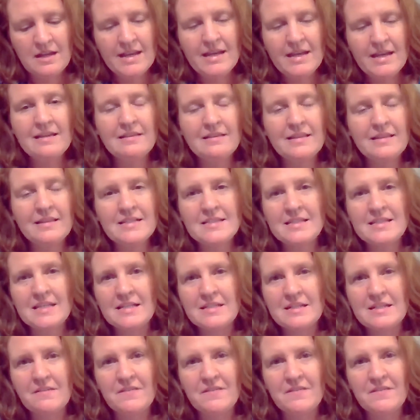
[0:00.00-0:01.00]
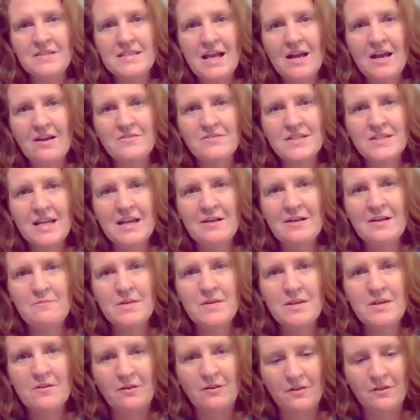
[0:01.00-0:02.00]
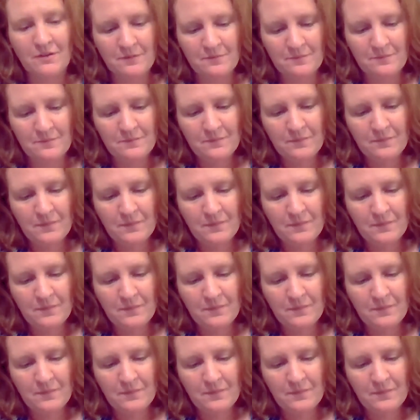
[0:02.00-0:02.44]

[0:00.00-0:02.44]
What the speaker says: He listened, and the sound came nearer